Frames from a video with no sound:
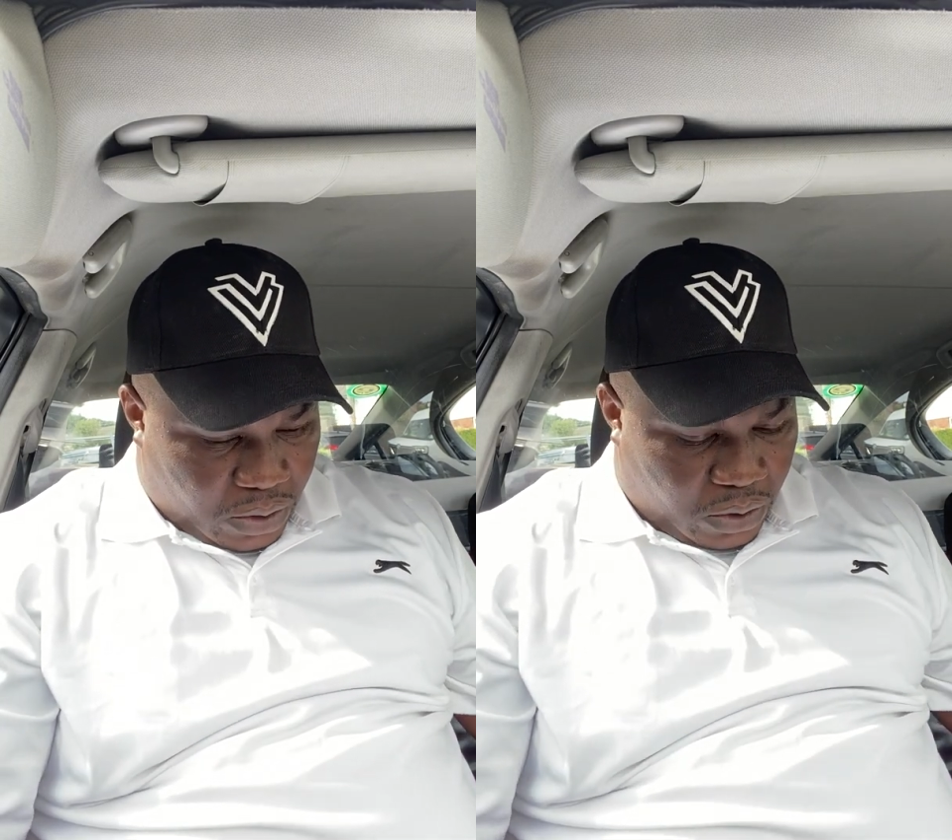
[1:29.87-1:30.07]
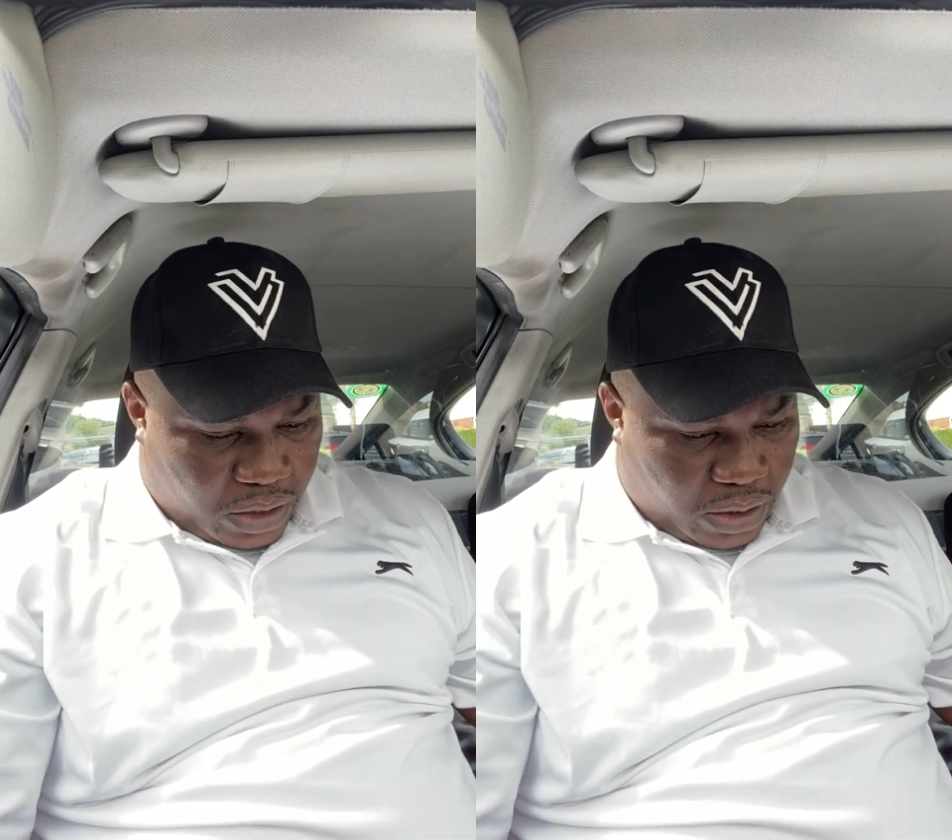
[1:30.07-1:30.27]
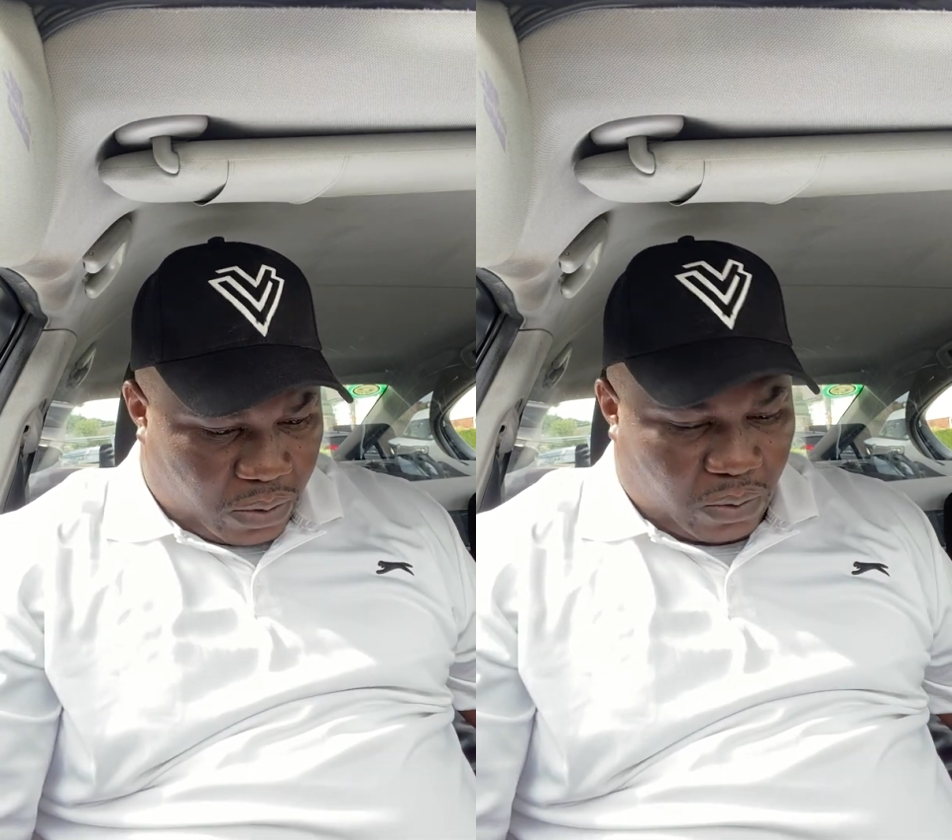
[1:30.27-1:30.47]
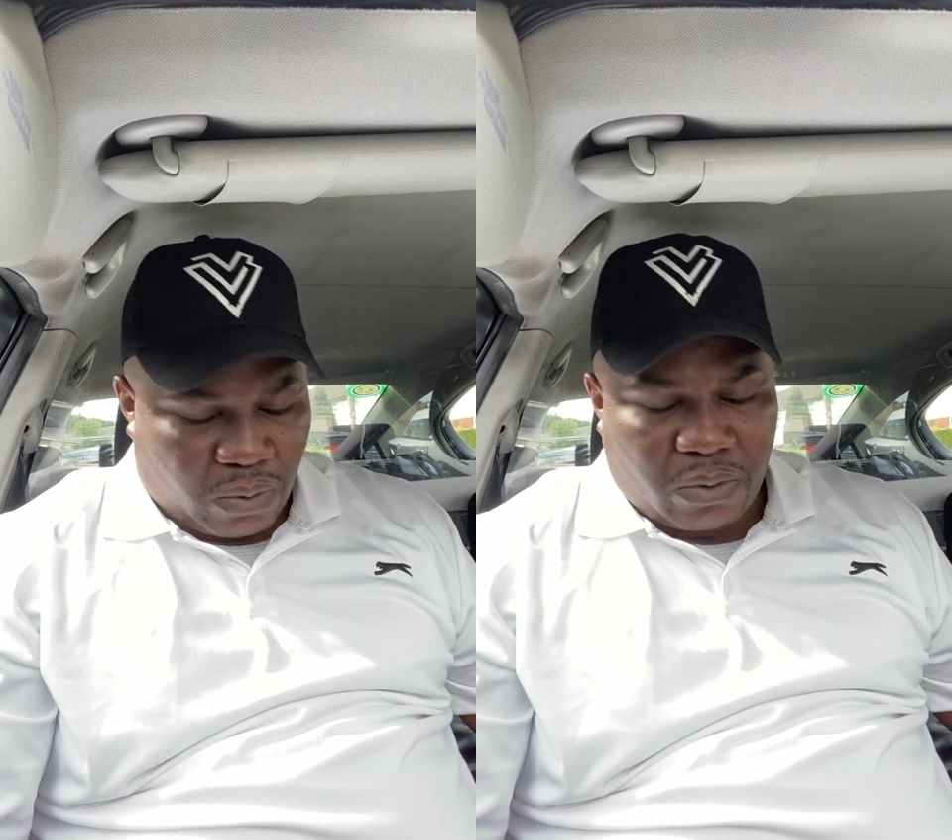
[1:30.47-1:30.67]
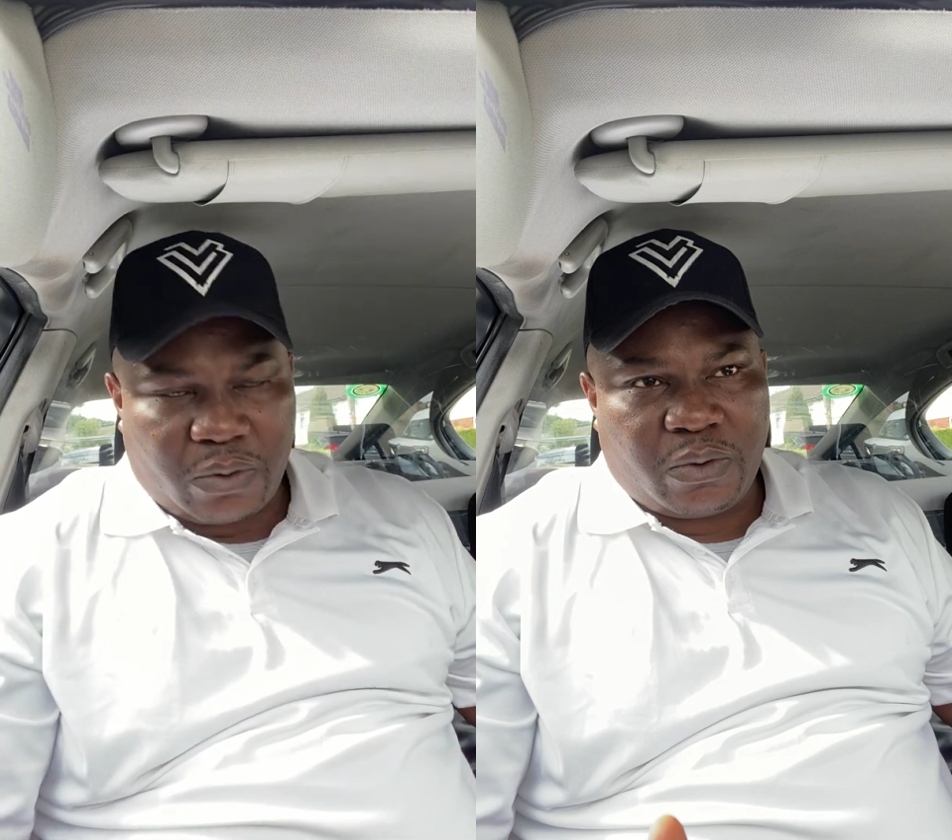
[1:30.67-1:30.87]
Okay.
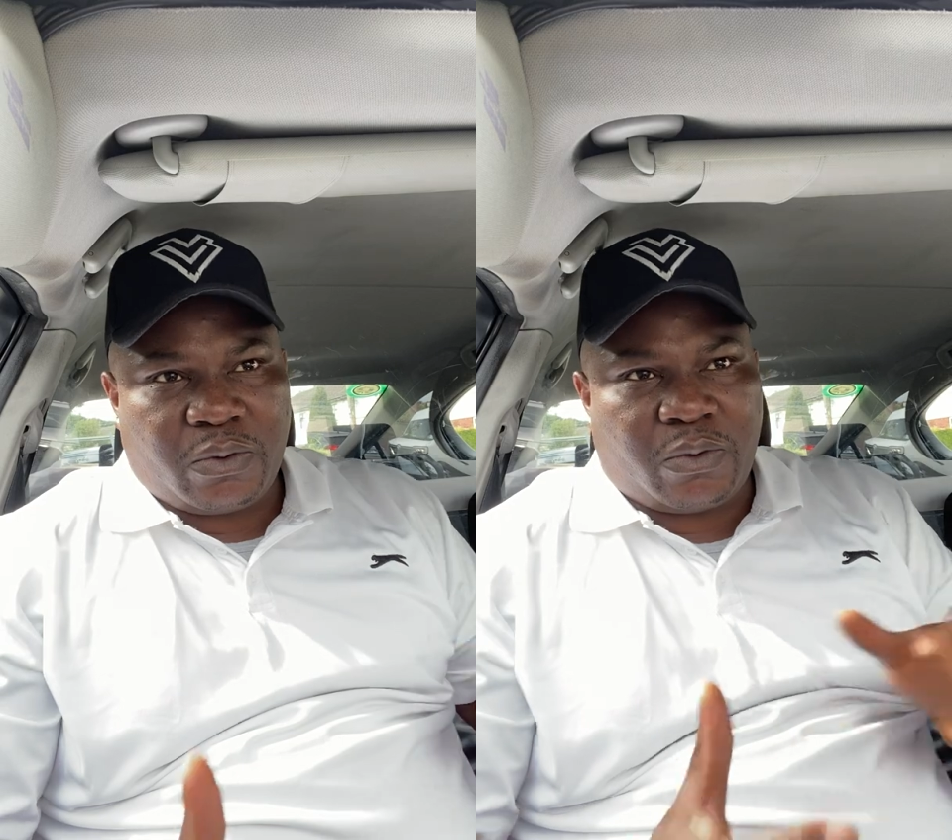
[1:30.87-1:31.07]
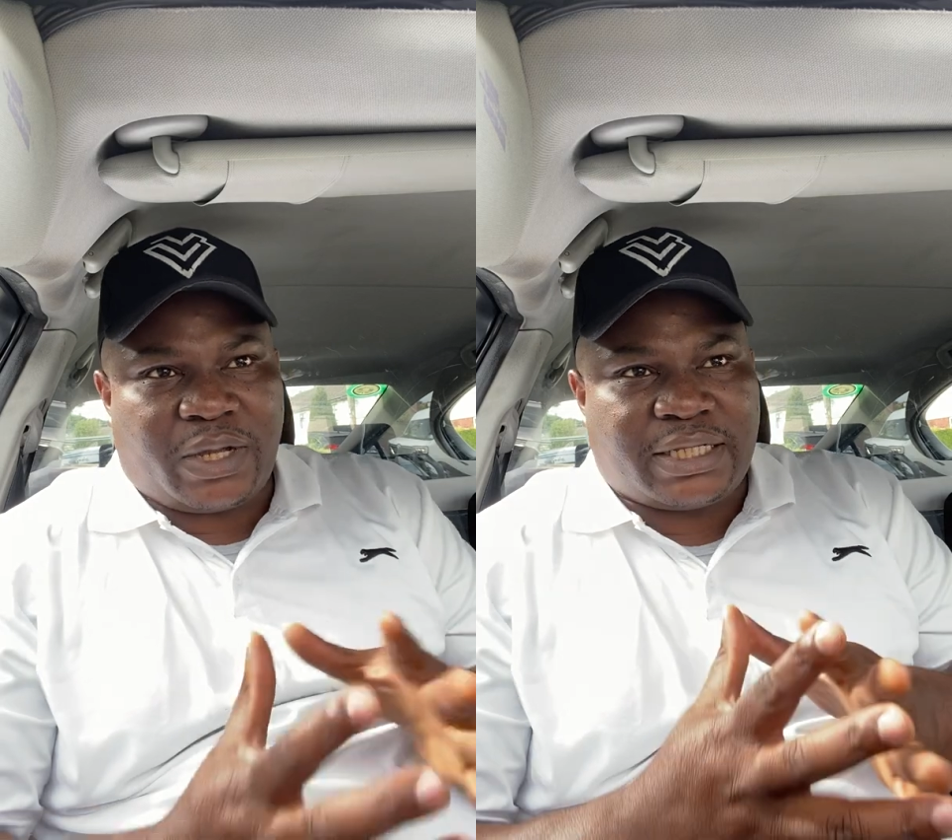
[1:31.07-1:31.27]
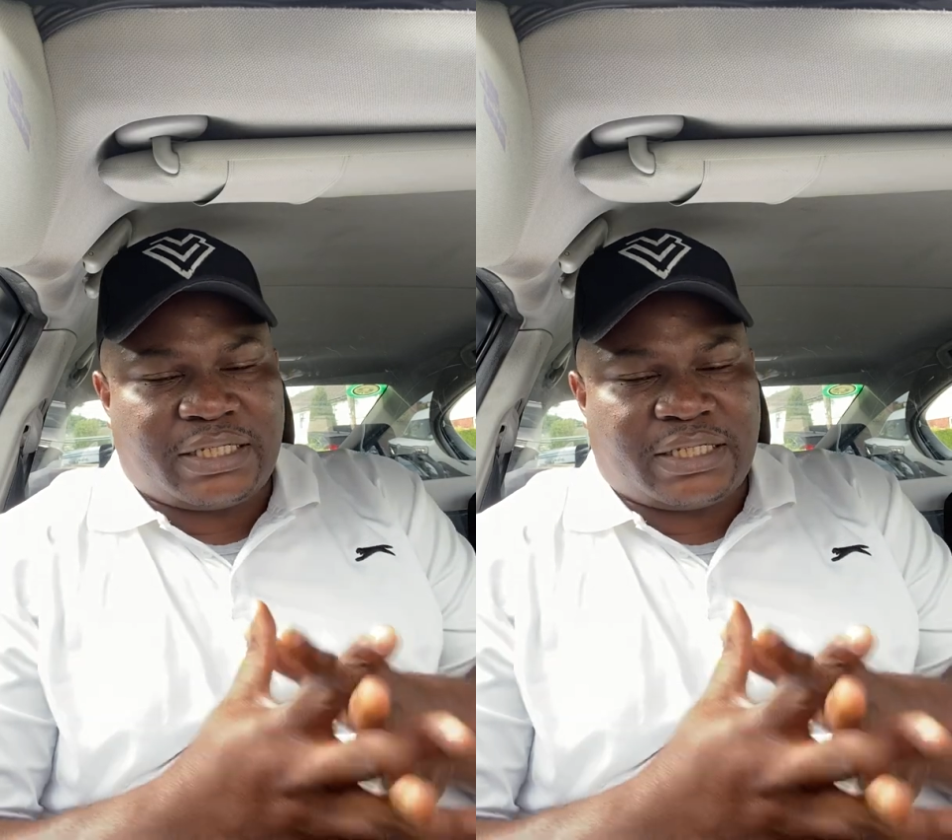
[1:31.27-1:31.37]
One